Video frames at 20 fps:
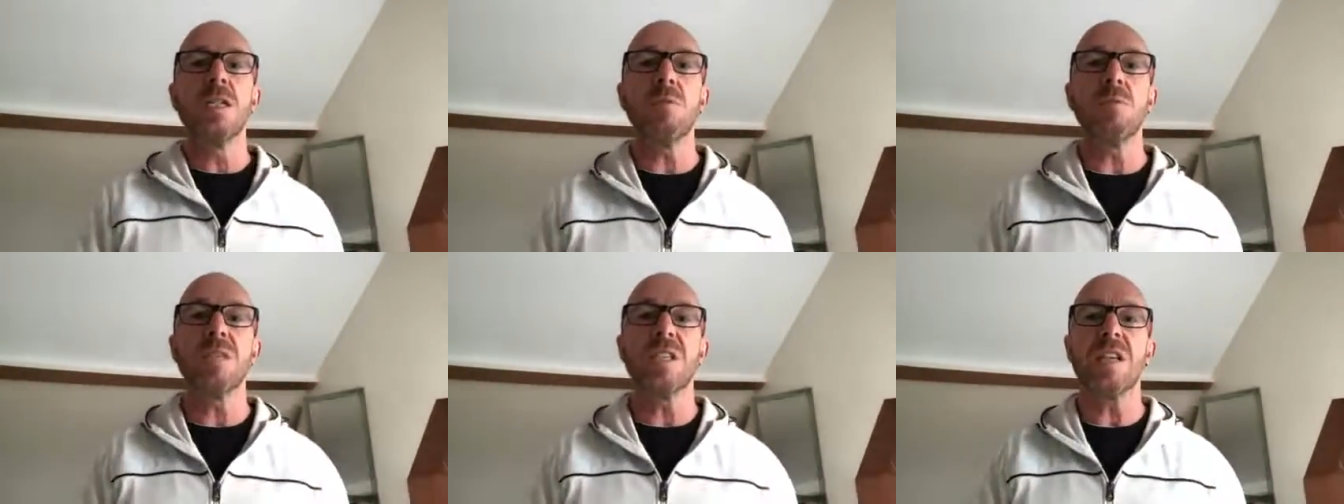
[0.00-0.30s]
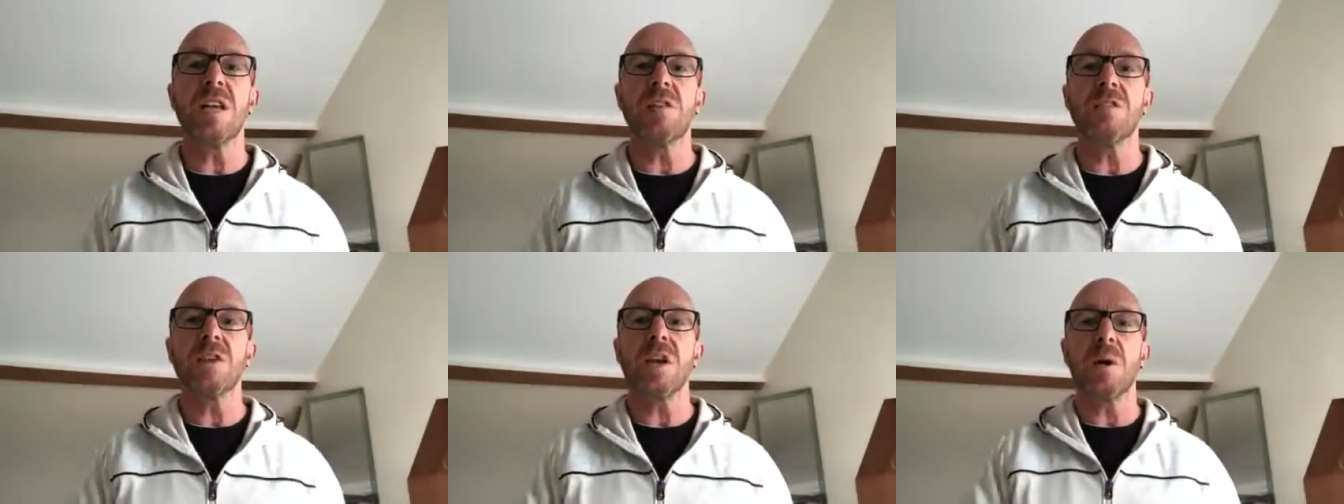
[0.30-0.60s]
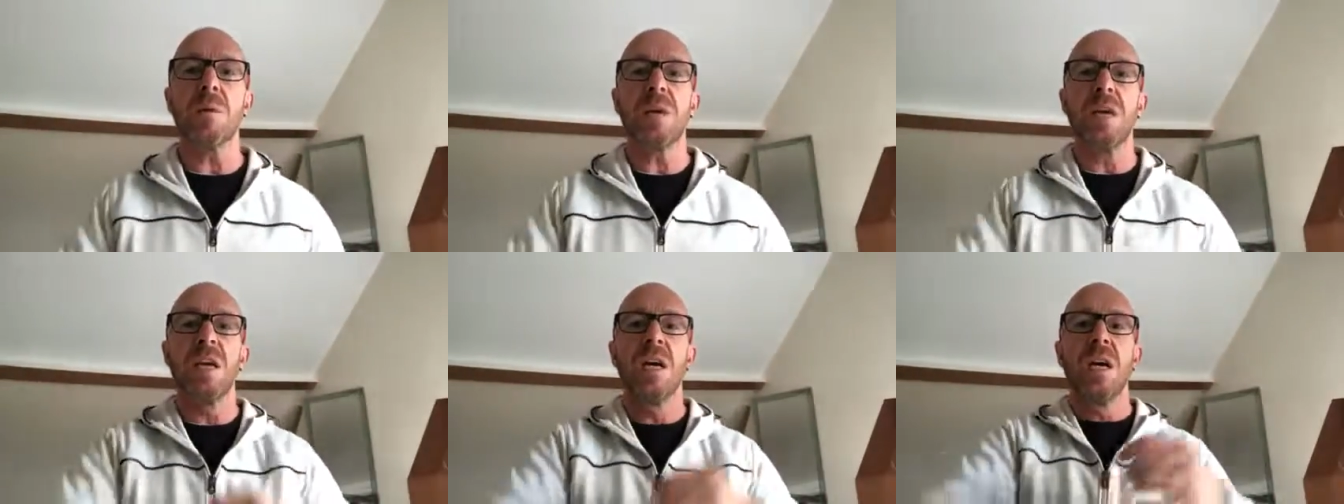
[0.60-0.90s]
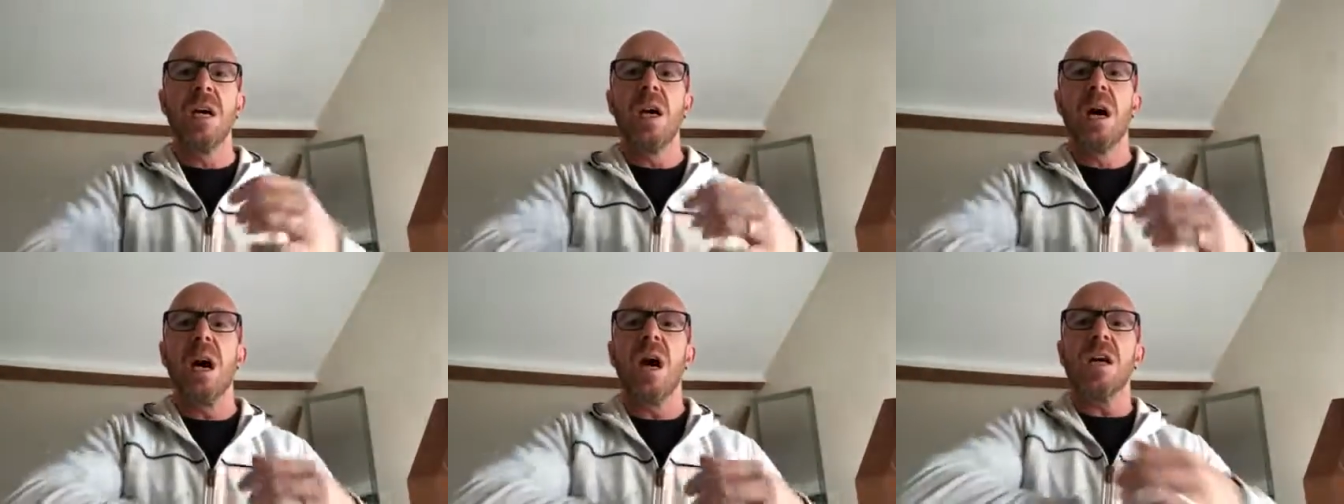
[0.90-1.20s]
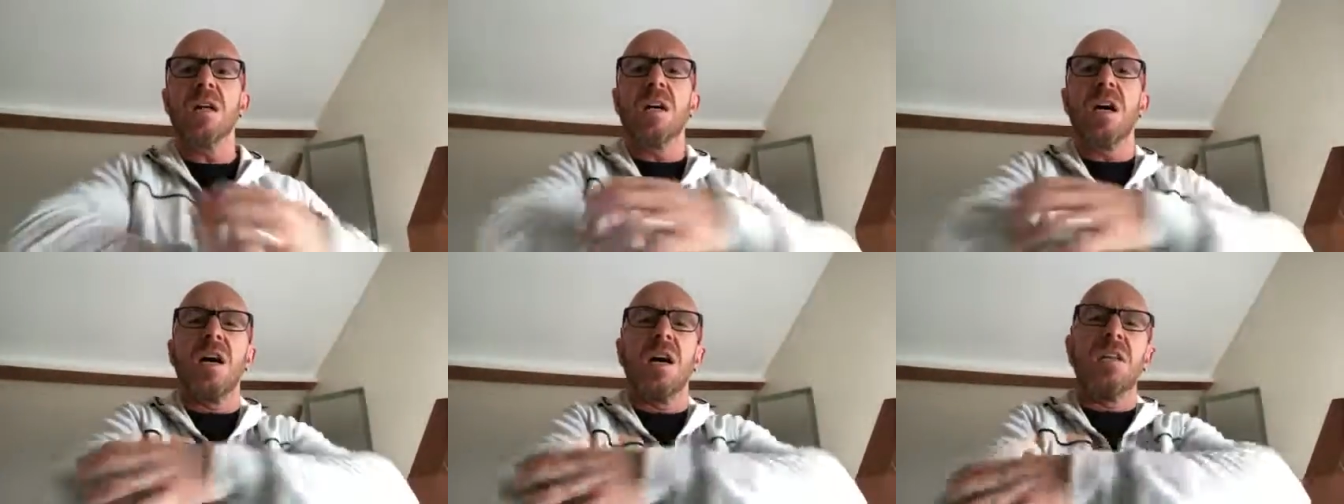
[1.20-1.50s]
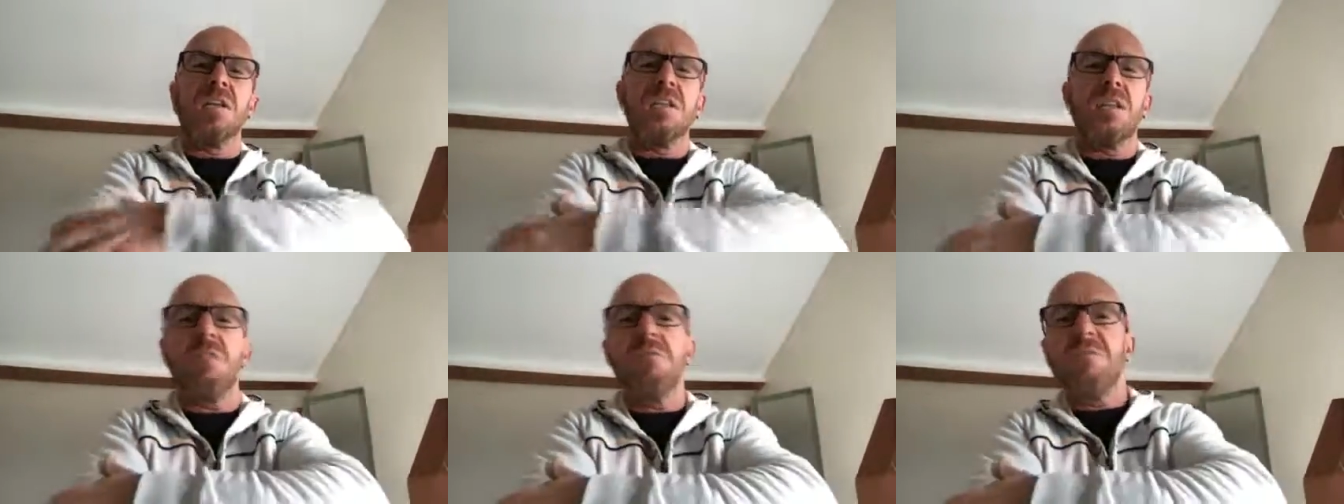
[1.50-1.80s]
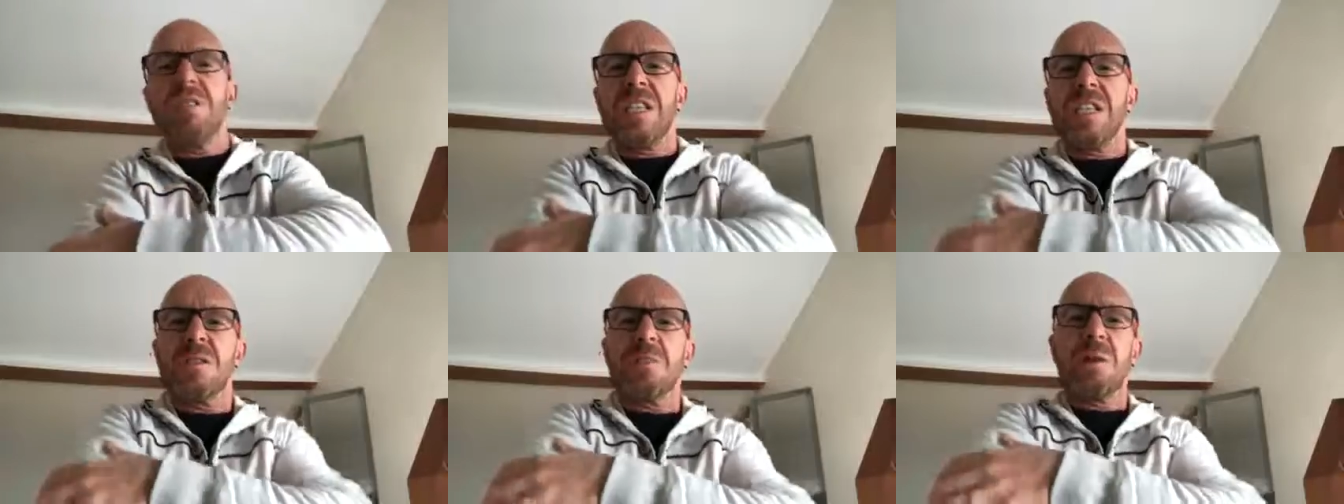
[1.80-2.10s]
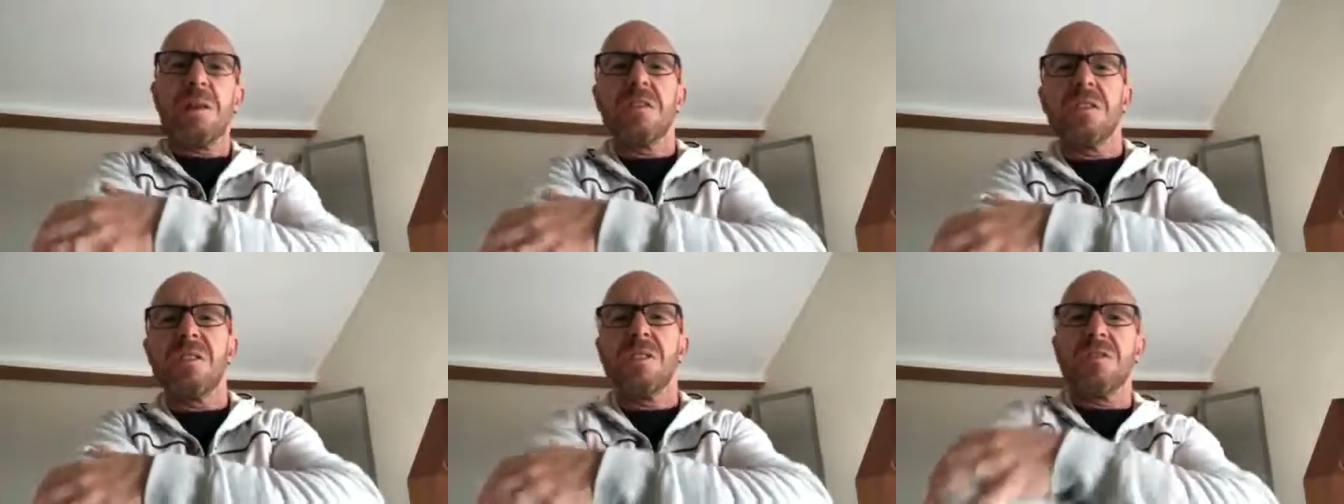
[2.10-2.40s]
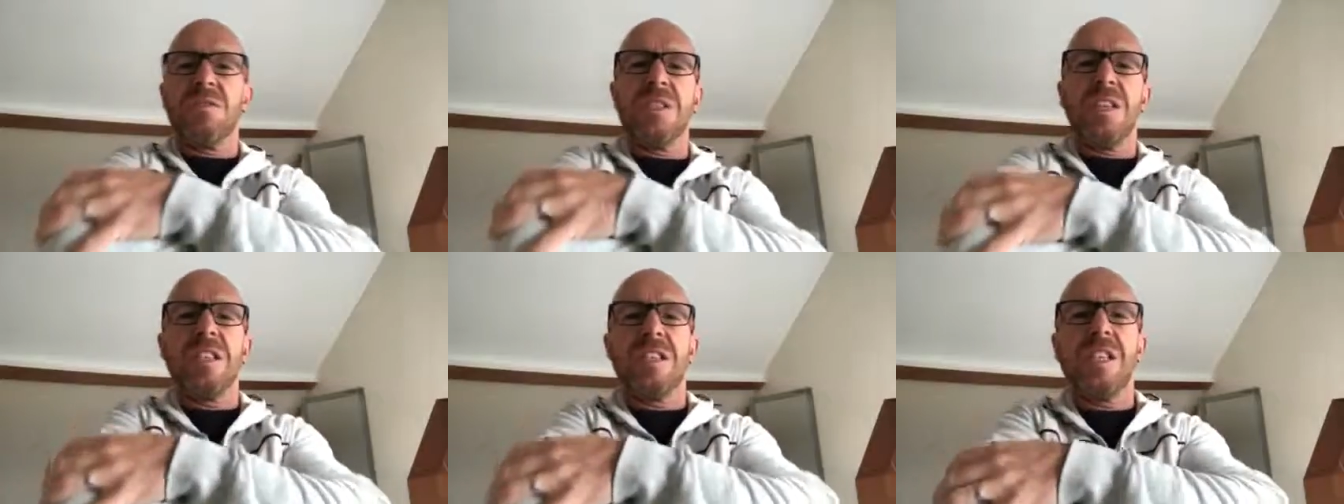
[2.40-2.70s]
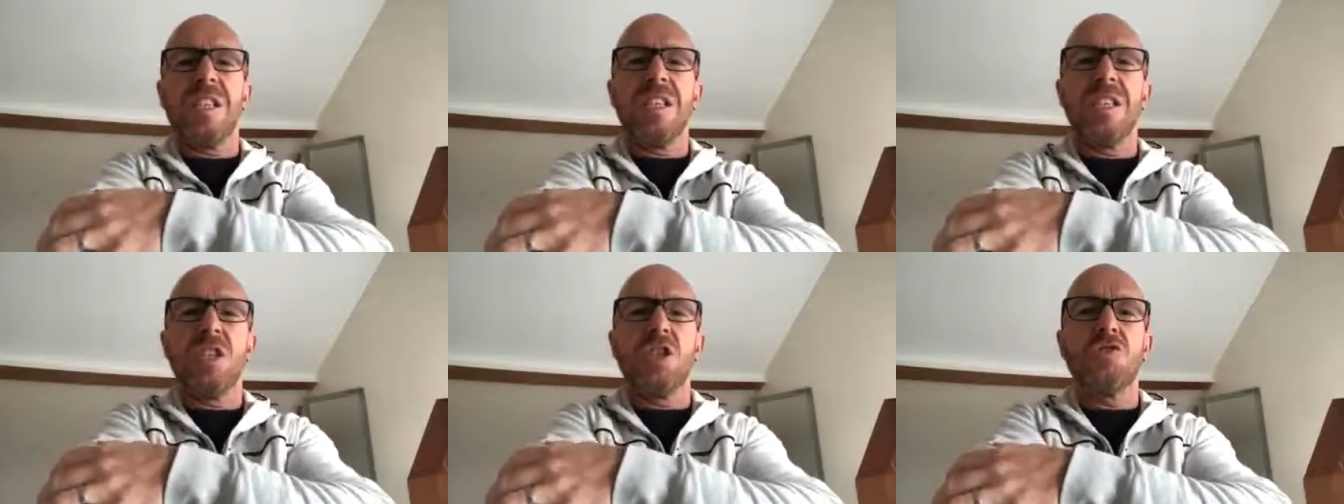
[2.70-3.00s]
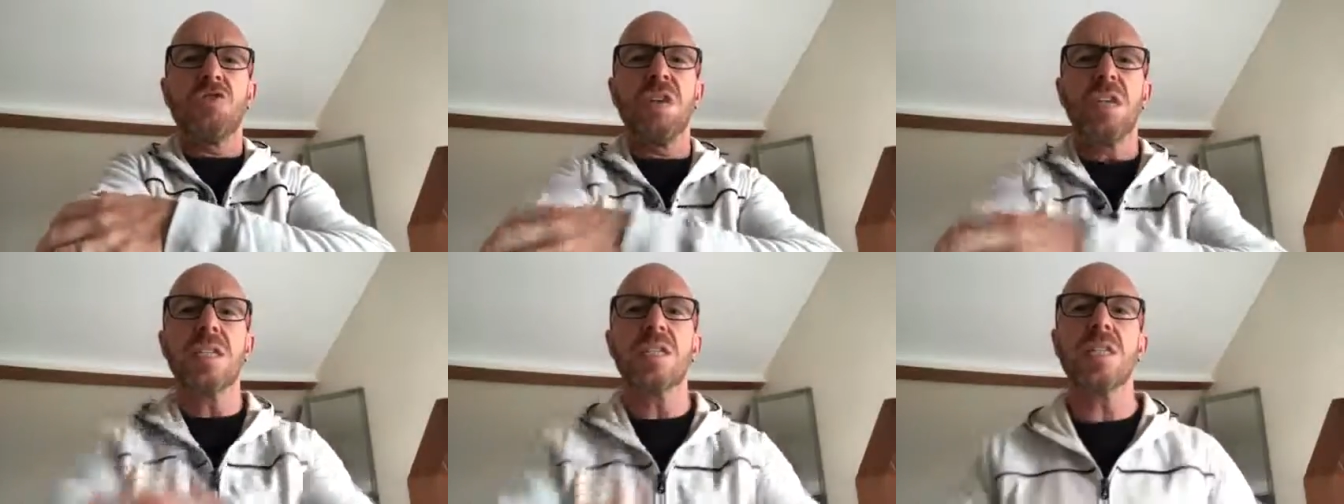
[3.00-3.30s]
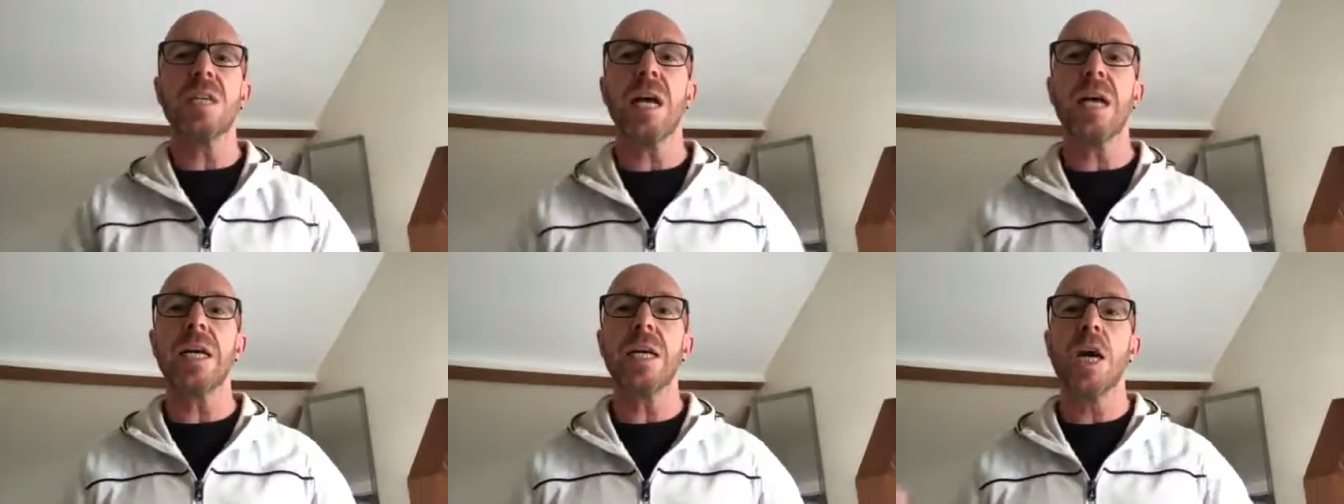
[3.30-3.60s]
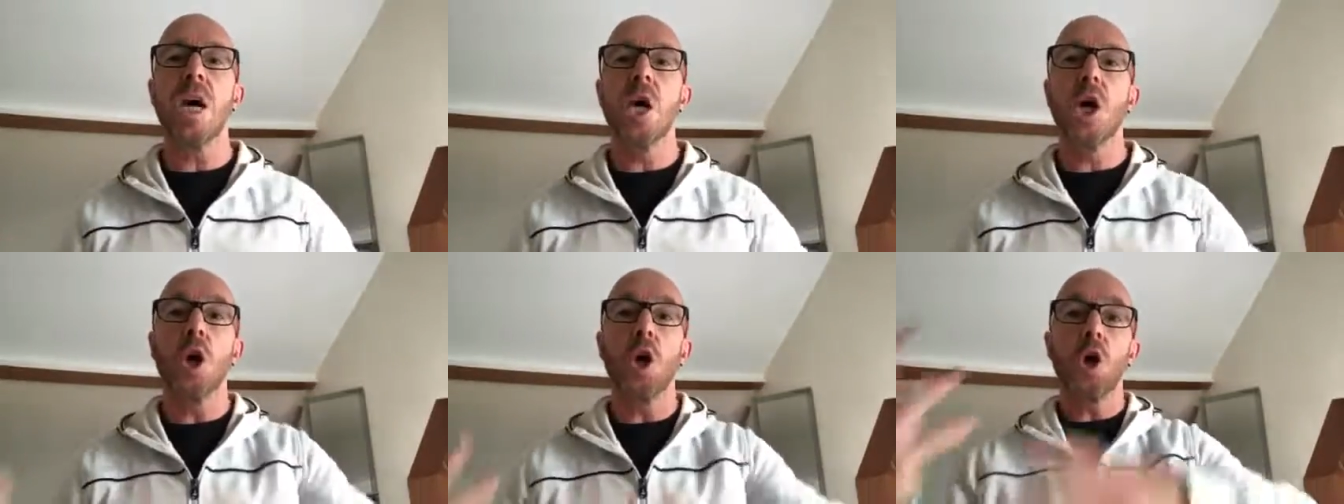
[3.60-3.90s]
So instead of going, I can't do this because of this injury, say,